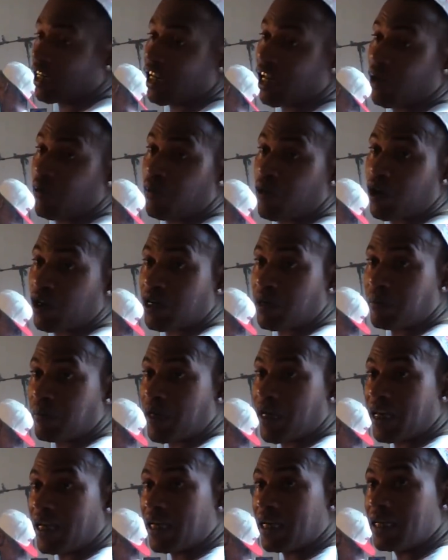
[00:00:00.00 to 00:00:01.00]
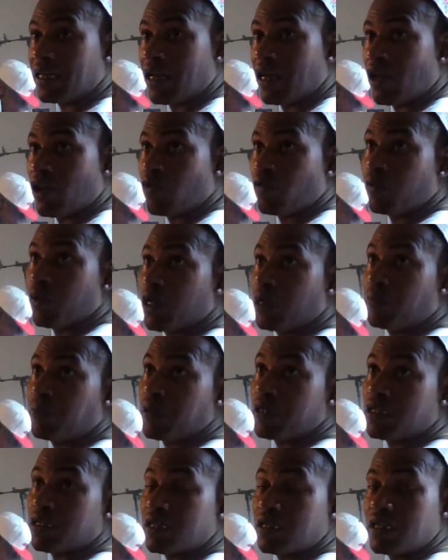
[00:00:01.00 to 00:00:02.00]
networking, man, and really
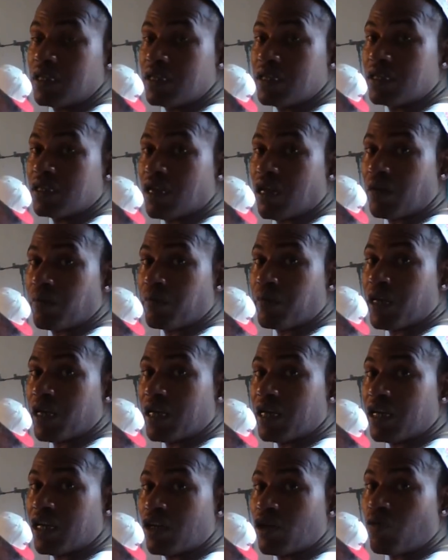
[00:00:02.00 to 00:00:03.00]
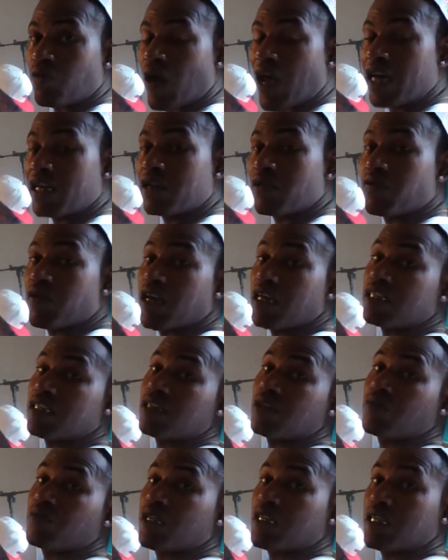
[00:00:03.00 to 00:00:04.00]
pushing these young men in the right
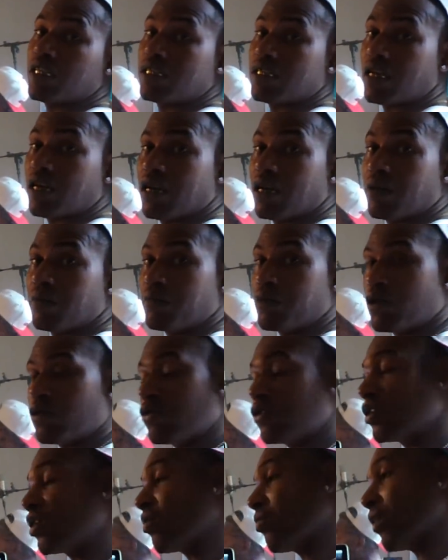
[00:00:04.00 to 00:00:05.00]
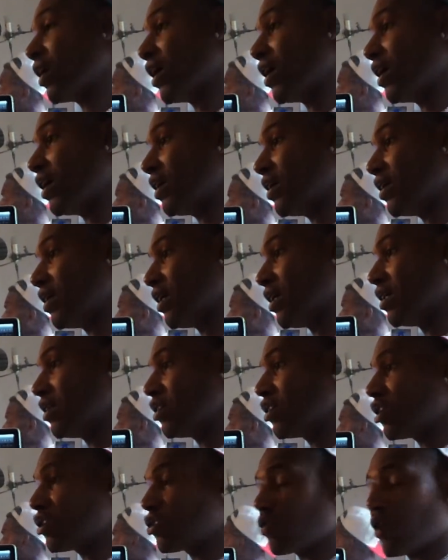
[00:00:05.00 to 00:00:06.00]
direction with this uh, music, man. And
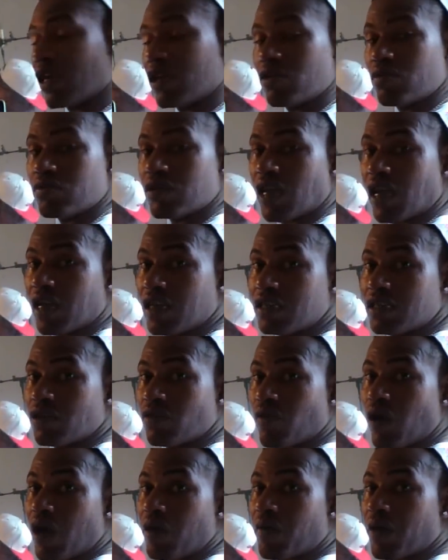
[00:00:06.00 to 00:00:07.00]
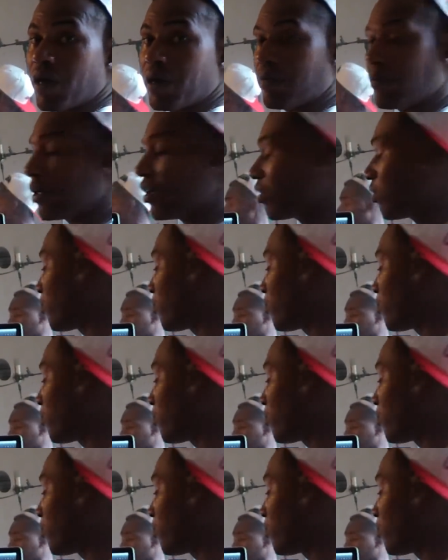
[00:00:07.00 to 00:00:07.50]
just trying to do things the right way and build a